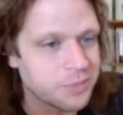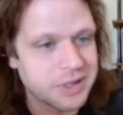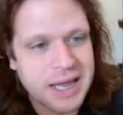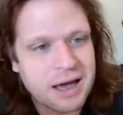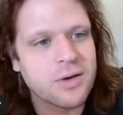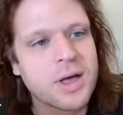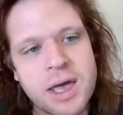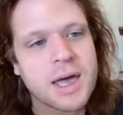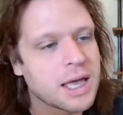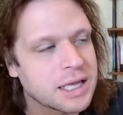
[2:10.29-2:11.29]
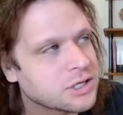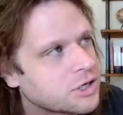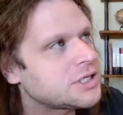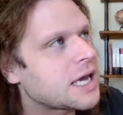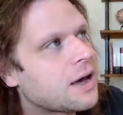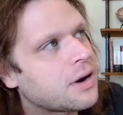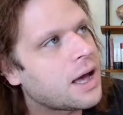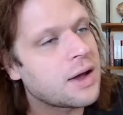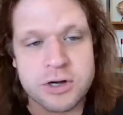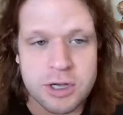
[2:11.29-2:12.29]
But now it turns
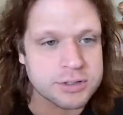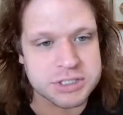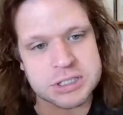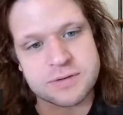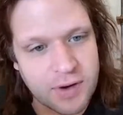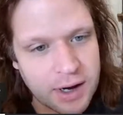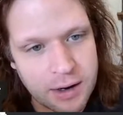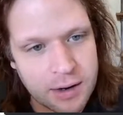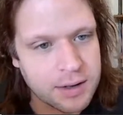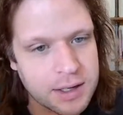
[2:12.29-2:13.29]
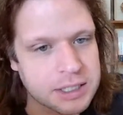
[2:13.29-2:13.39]
out no ceasefire